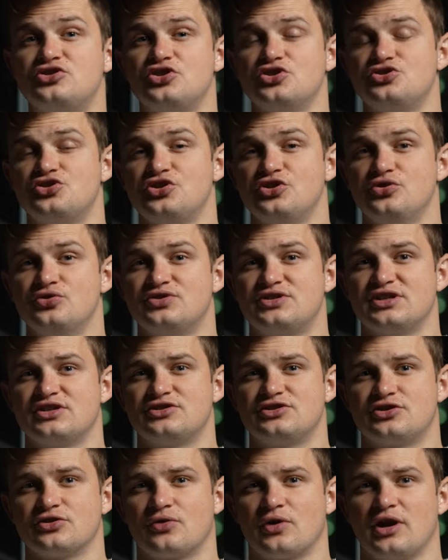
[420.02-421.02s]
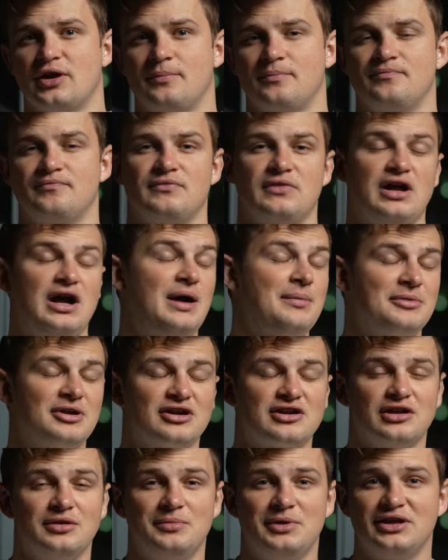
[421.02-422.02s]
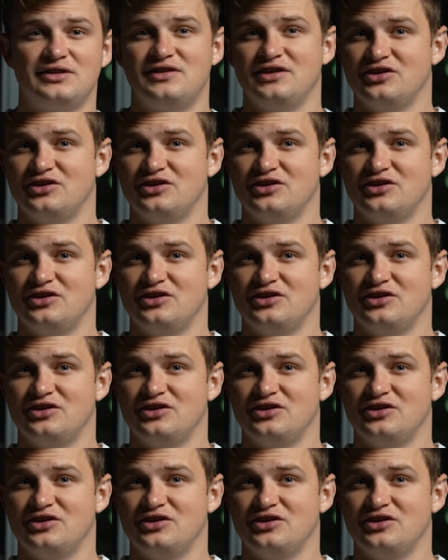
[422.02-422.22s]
should you use Instagram? I'm not gonna make